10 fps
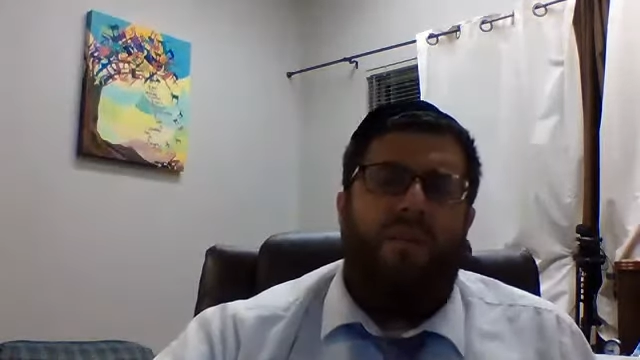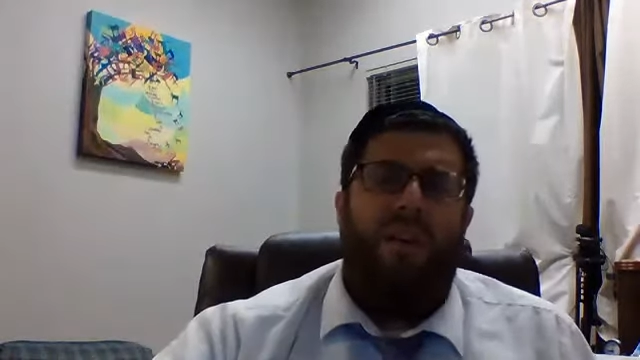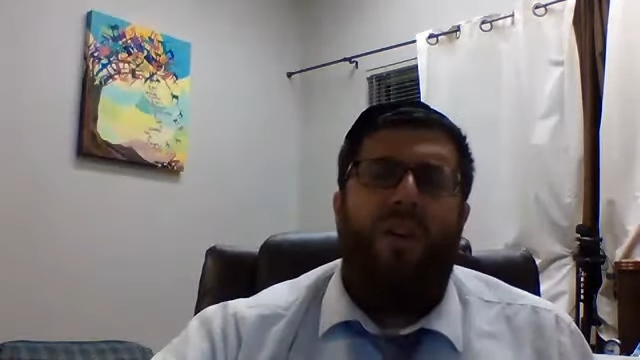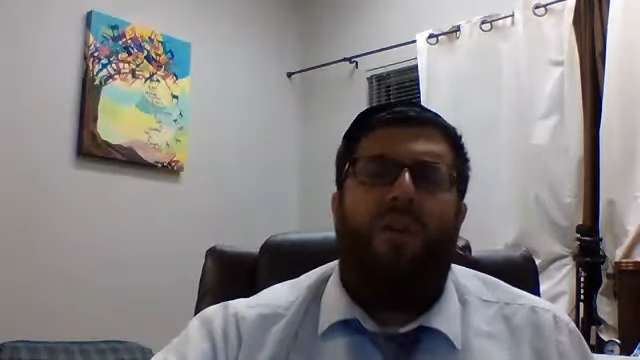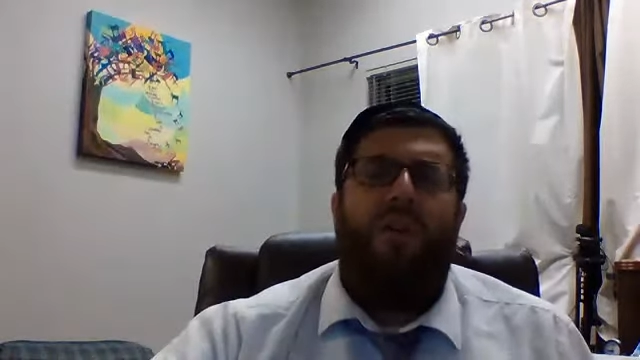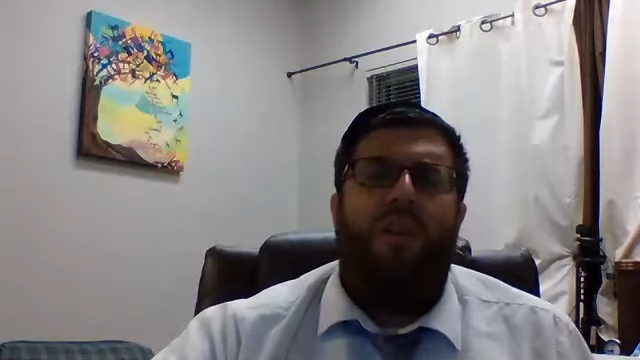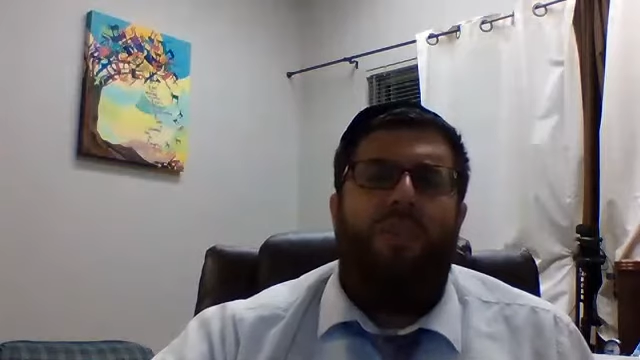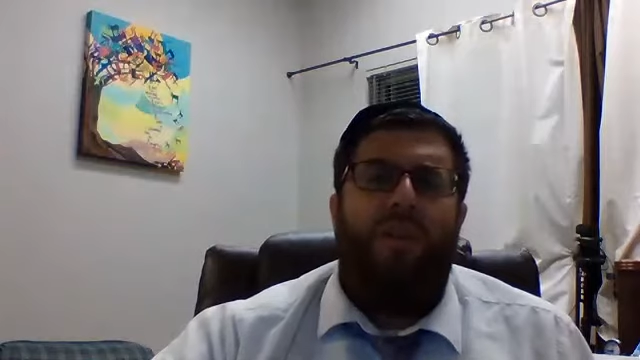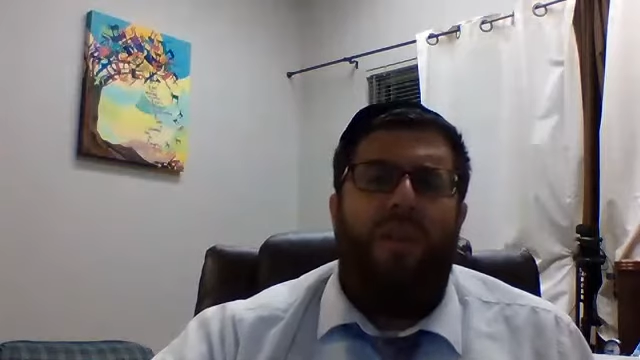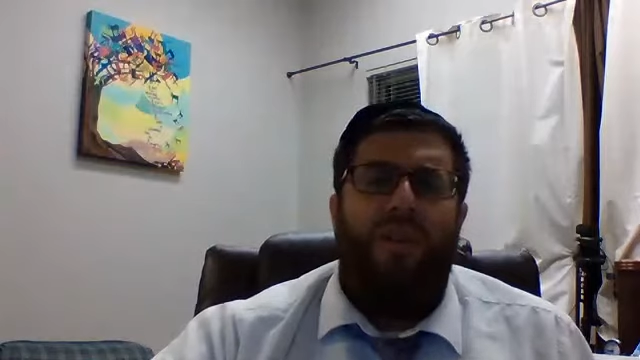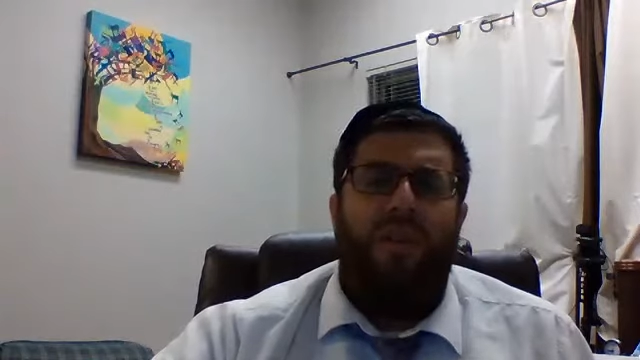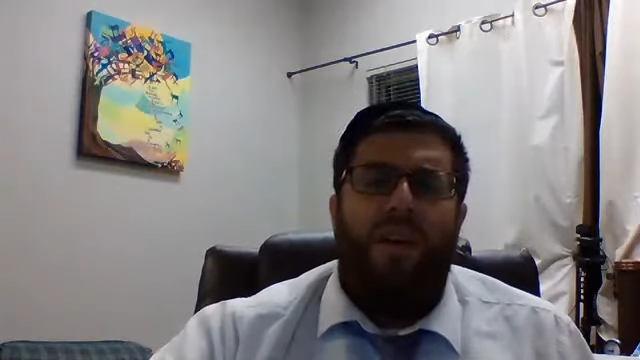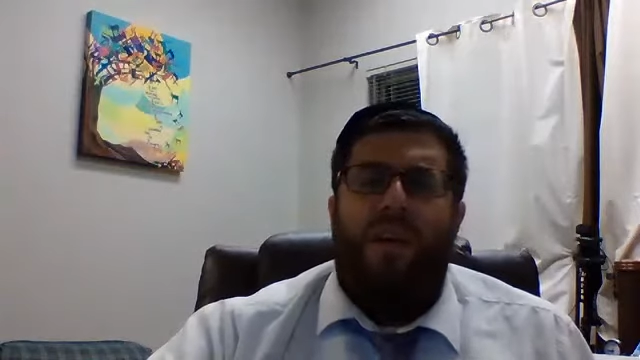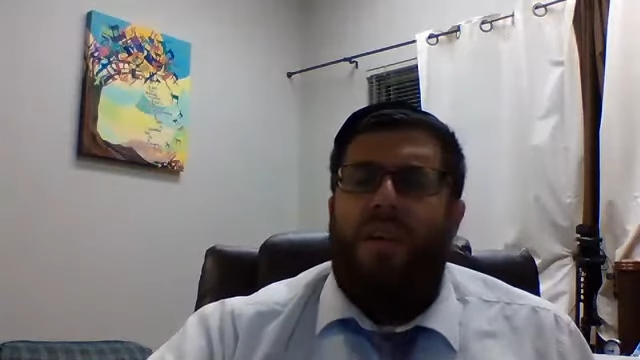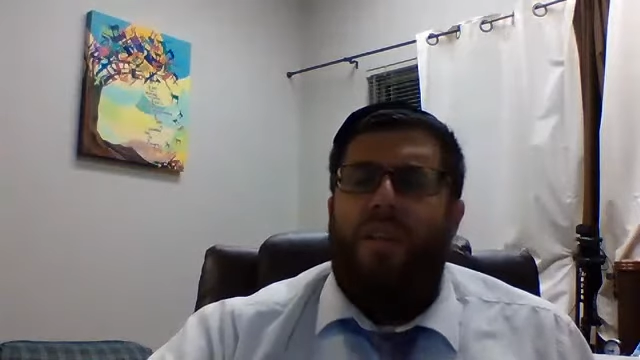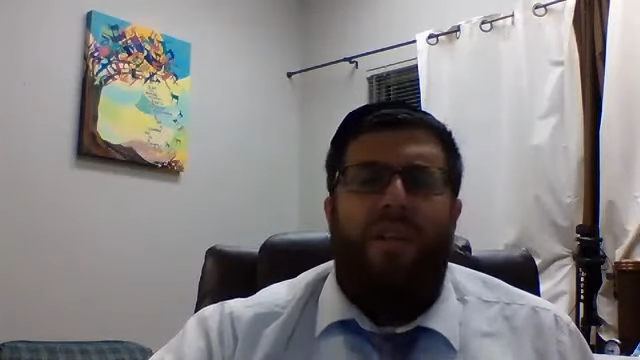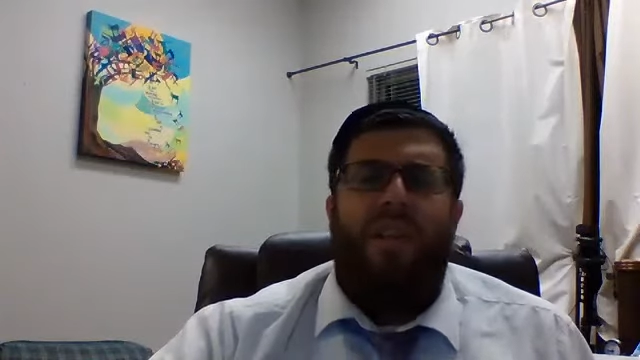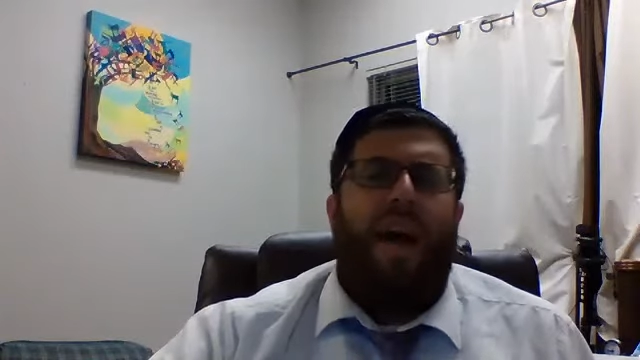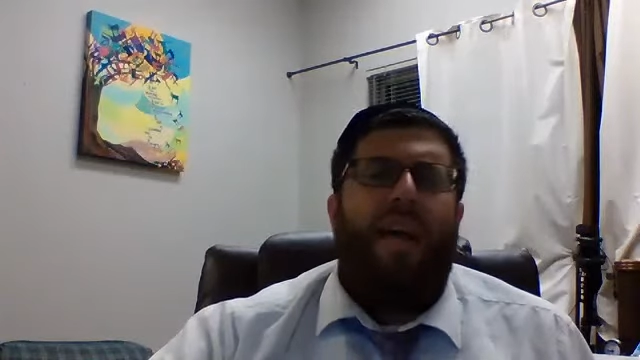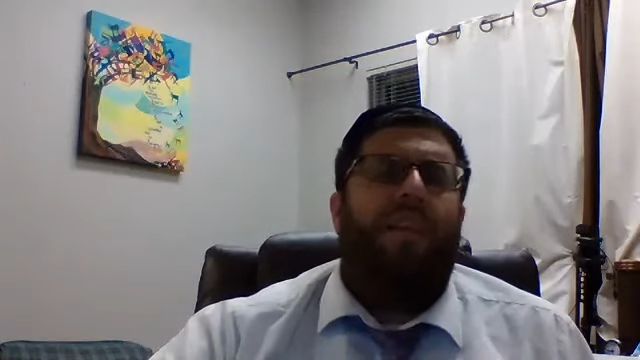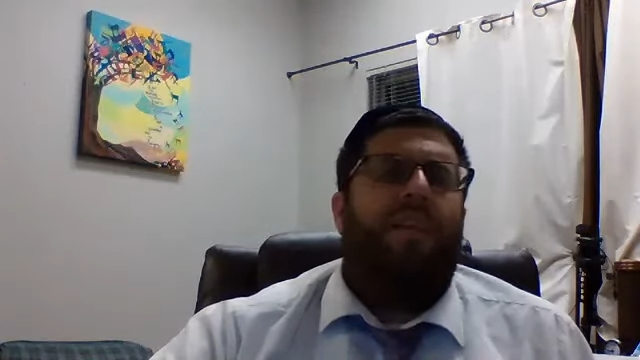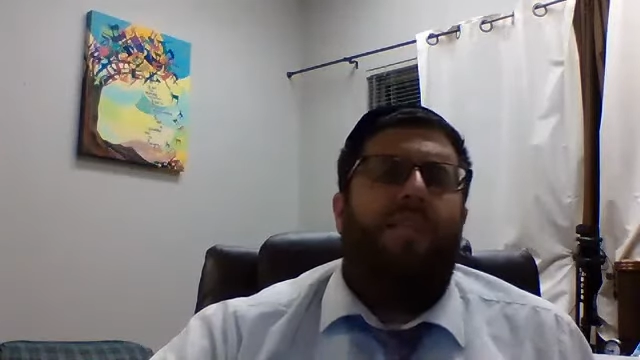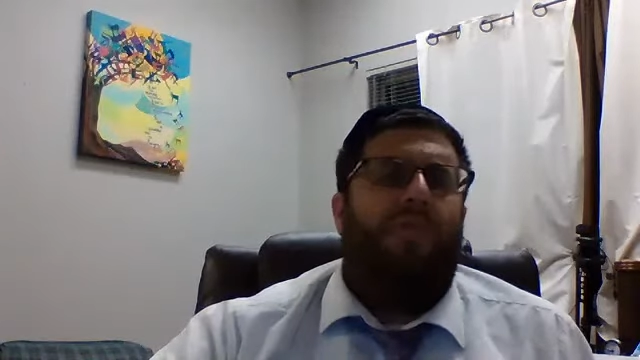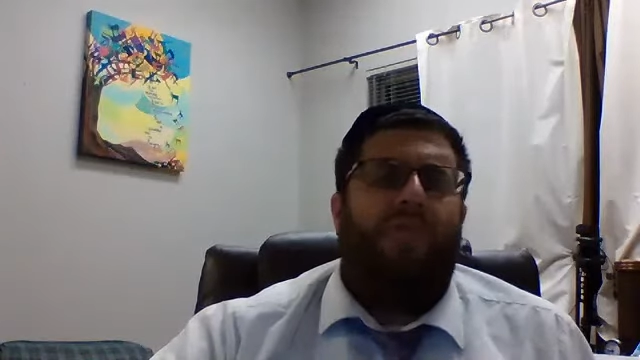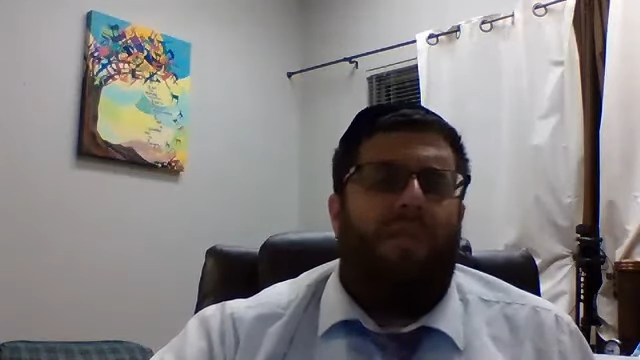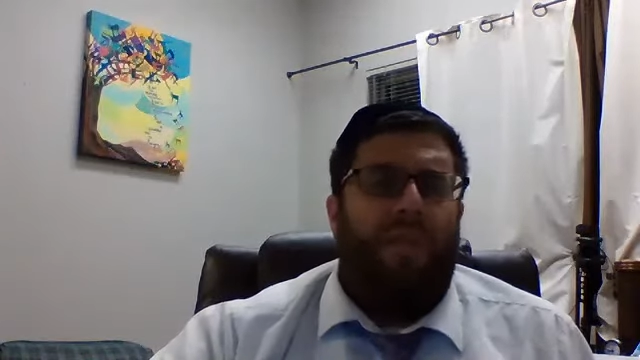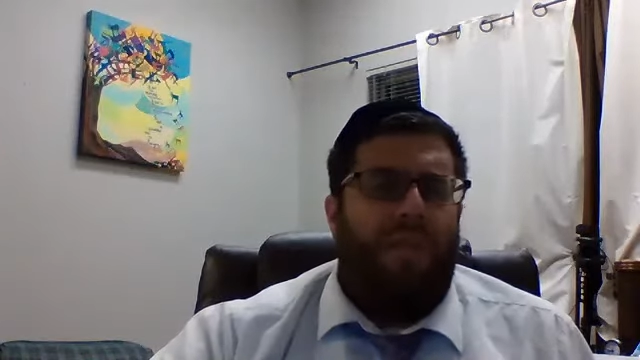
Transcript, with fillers: a video clip of the Titans or something.